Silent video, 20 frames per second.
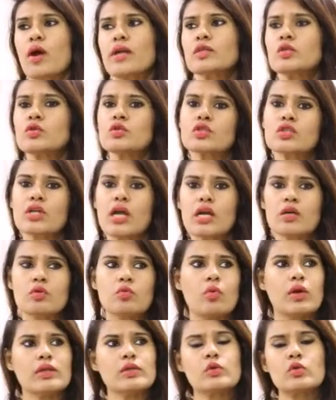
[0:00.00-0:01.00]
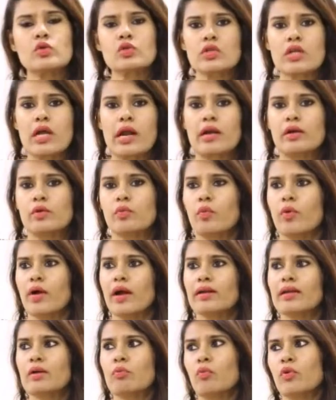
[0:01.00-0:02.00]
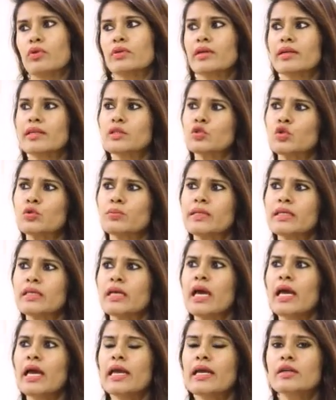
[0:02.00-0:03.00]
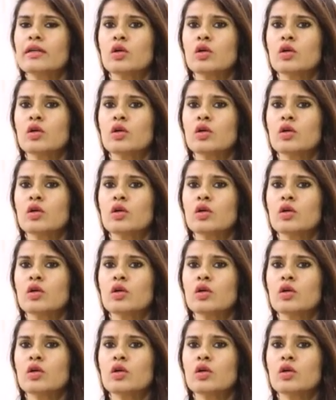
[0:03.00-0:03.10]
When to start, what to start, whether it will be,